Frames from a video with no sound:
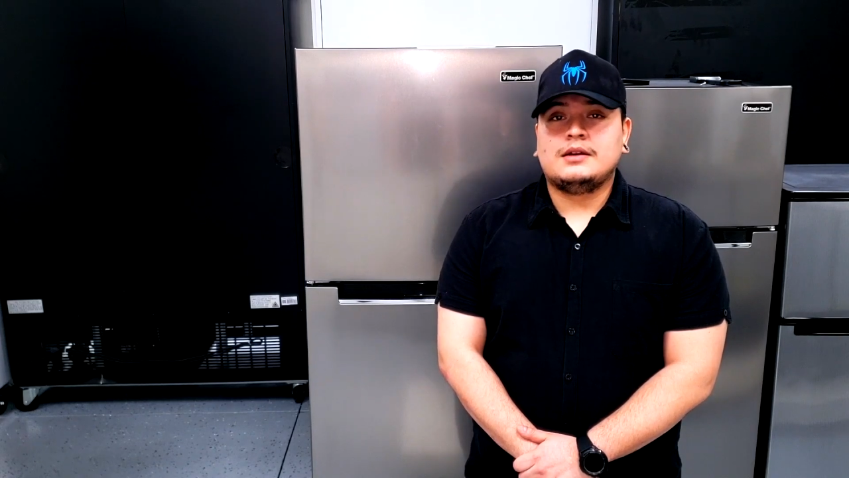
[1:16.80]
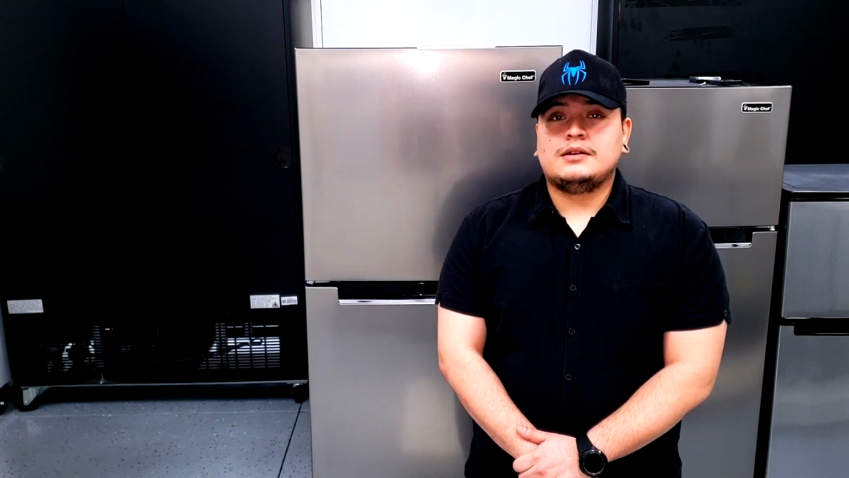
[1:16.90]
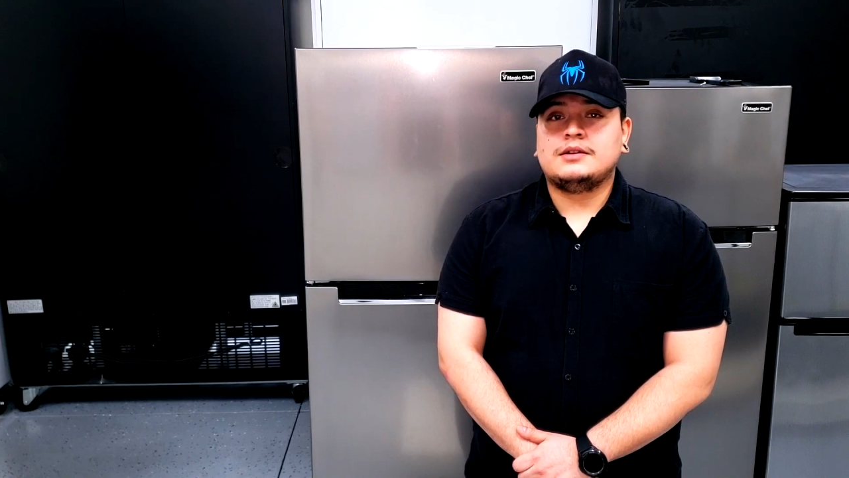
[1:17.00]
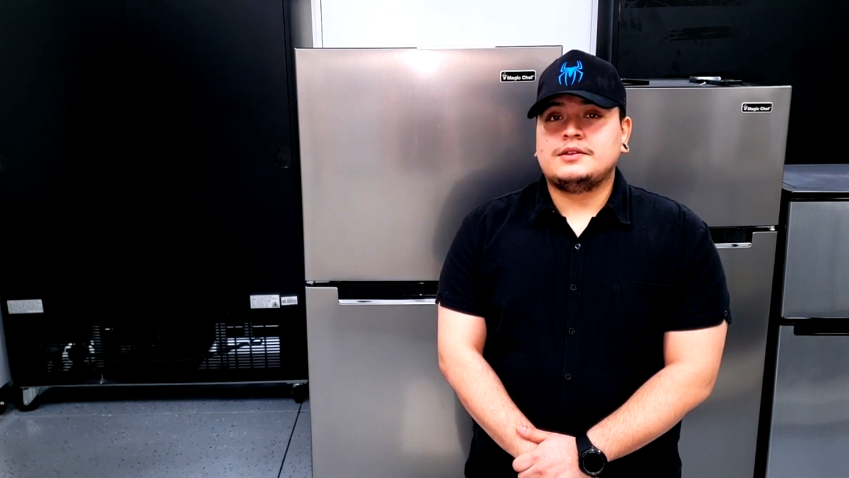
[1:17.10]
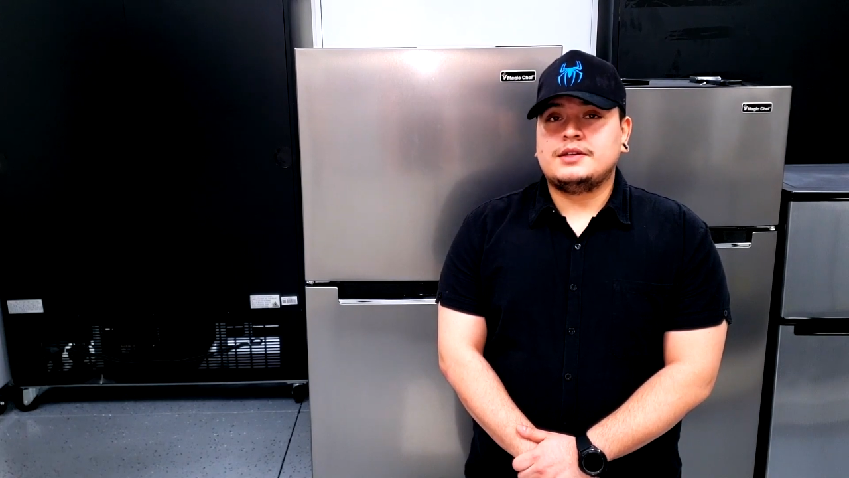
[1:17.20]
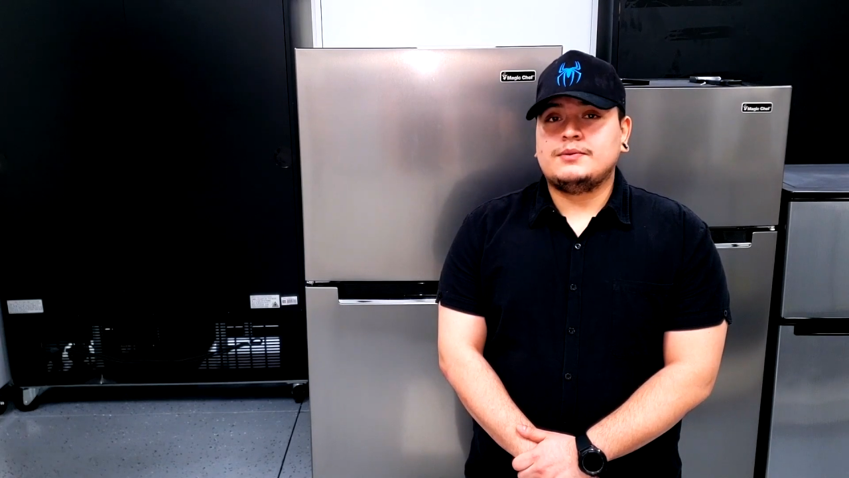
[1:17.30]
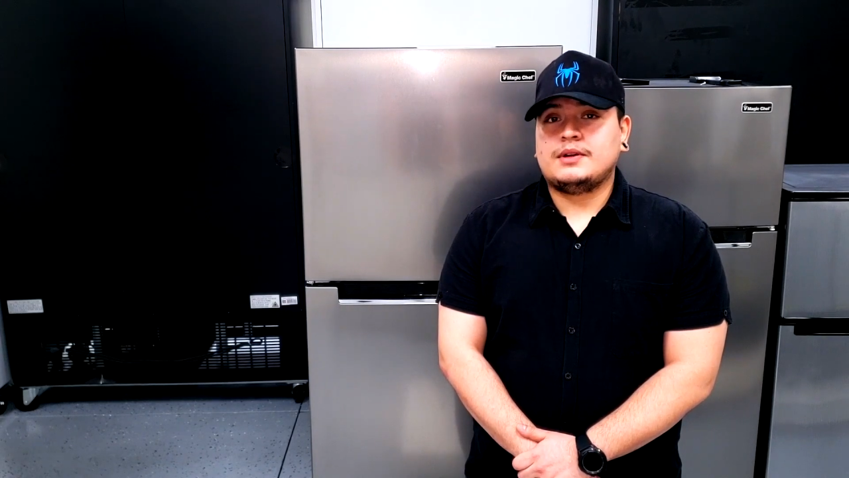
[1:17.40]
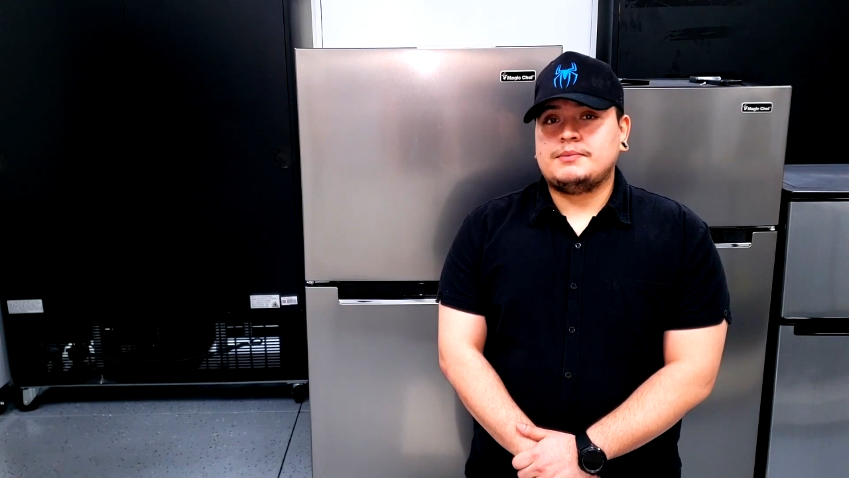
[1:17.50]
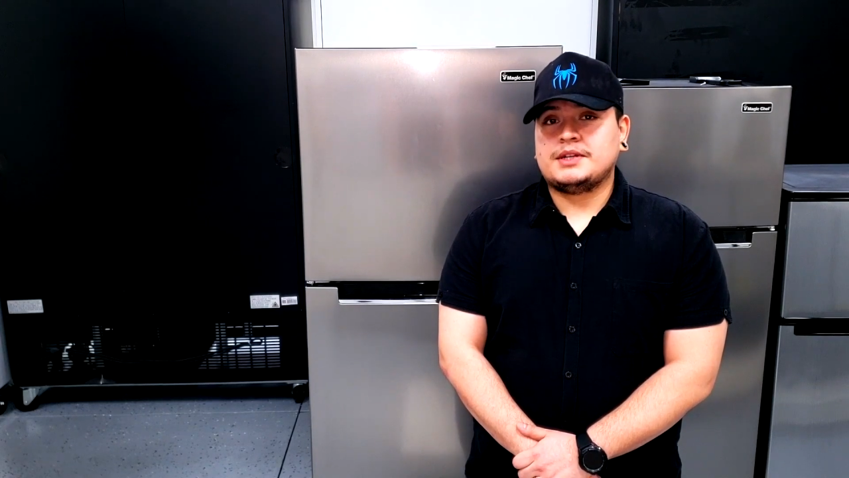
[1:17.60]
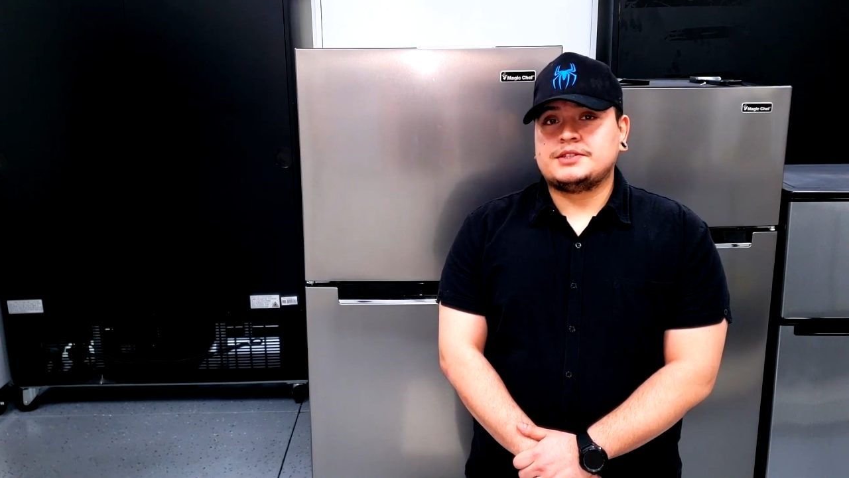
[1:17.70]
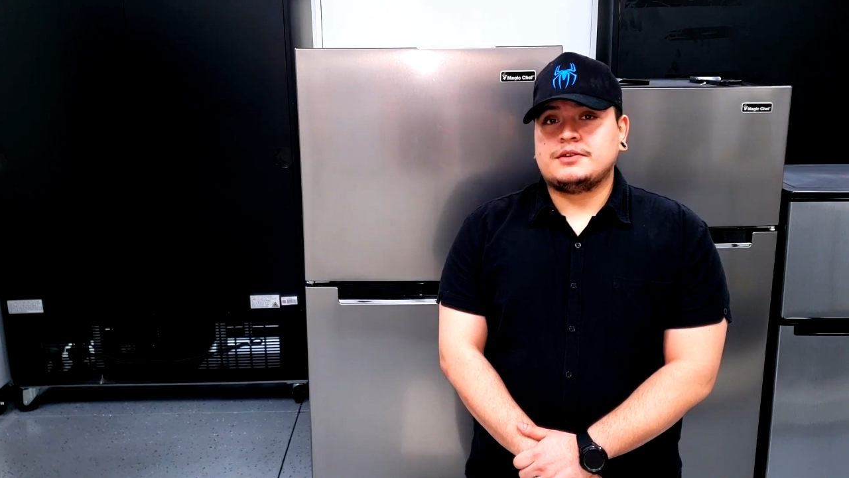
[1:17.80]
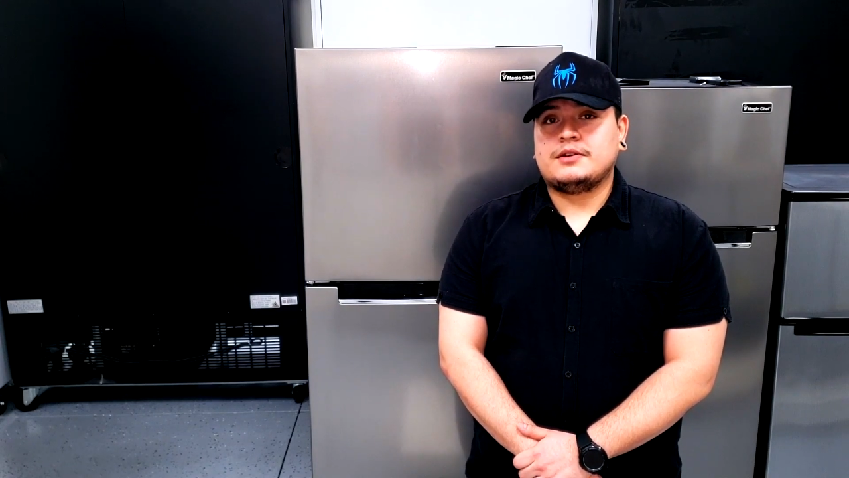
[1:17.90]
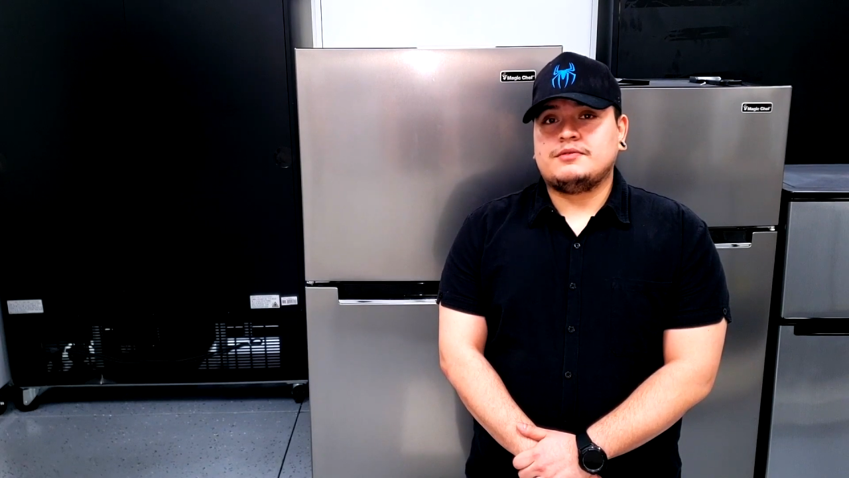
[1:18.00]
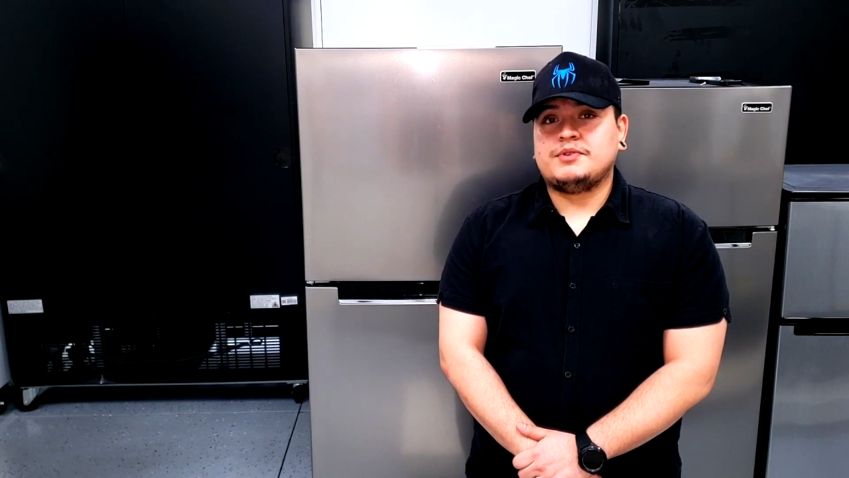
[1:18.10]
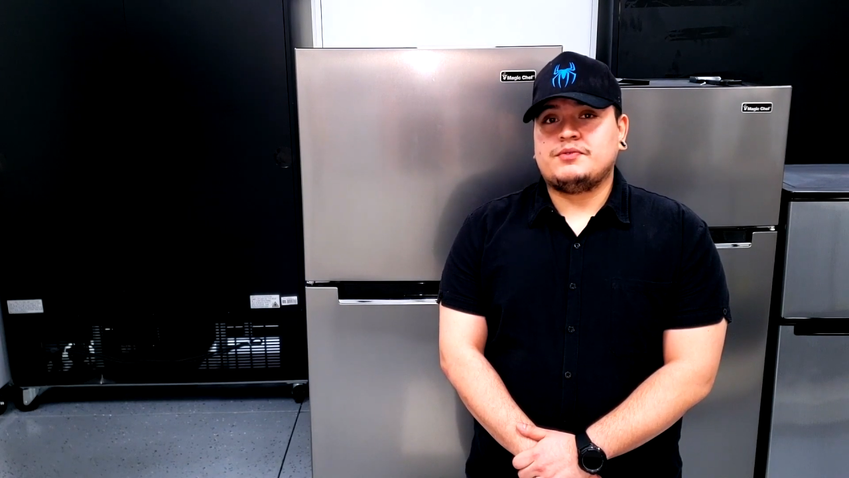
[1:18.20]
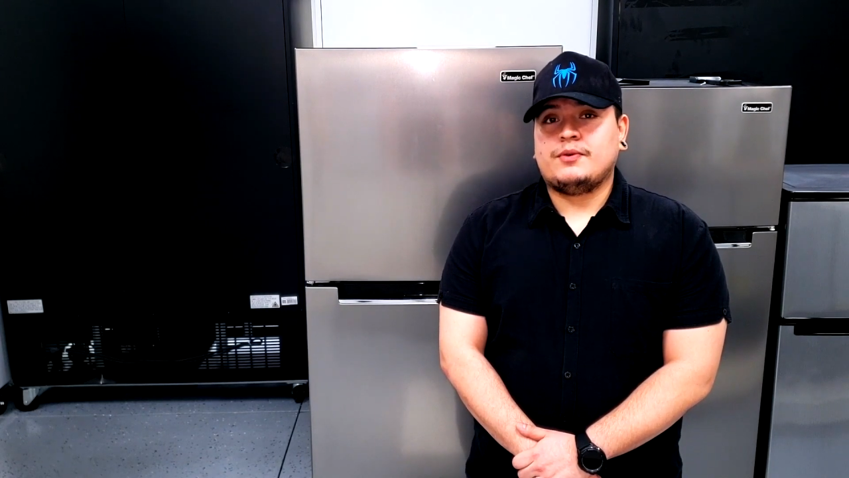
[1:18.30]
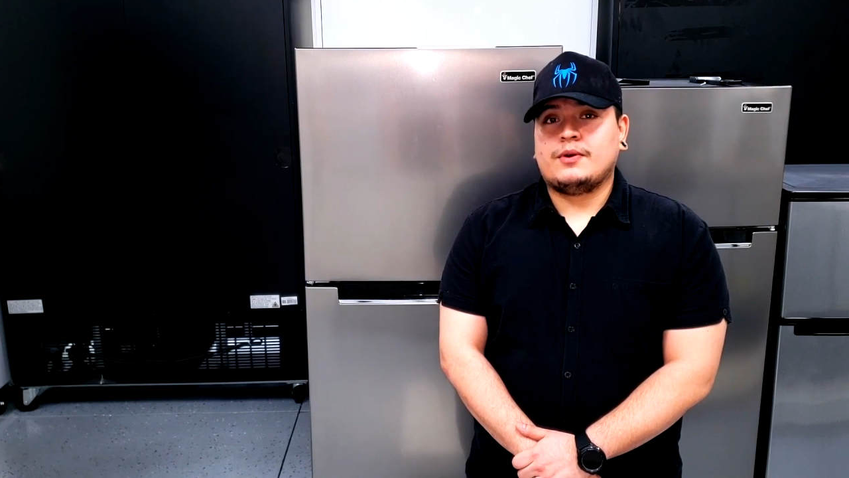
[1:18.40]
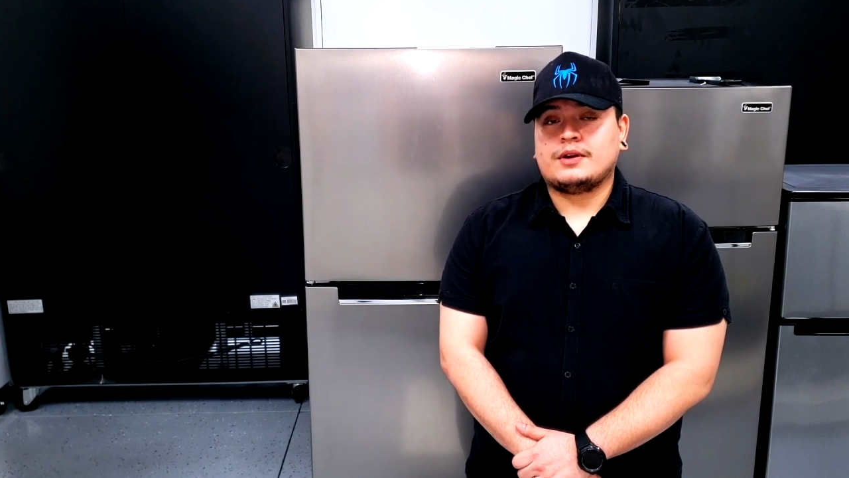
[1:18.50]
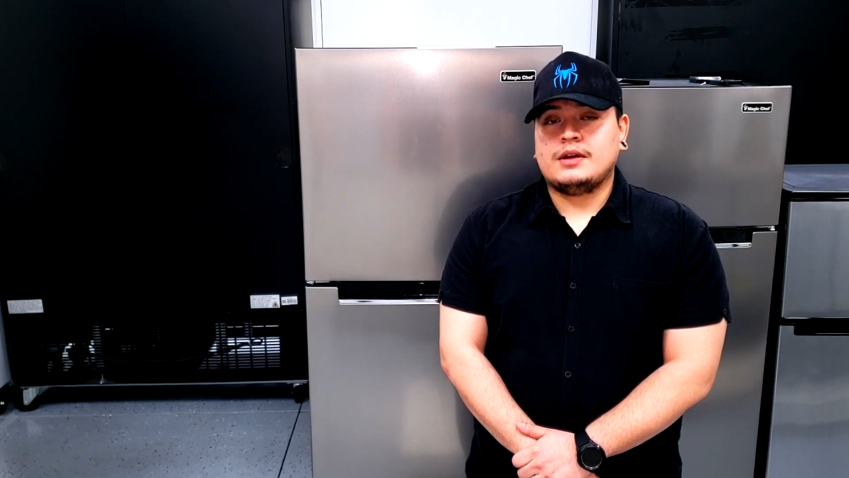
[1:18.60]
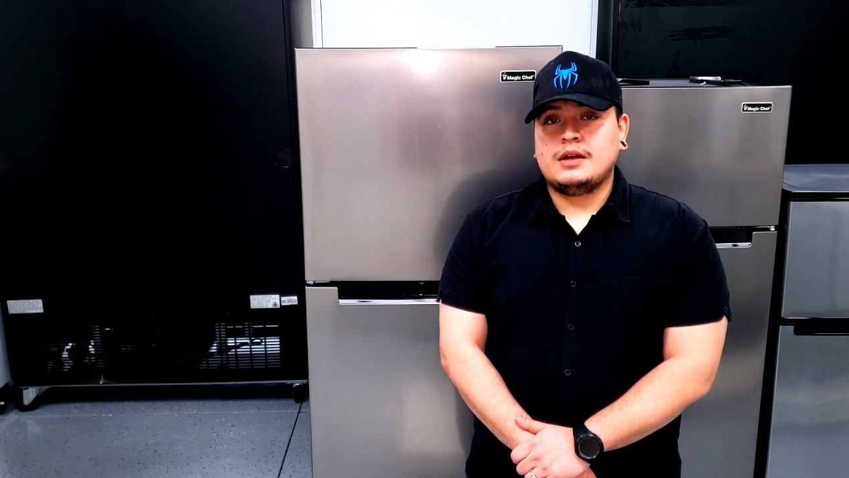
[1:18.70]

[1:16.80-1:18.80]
Another thing you want to make sure of before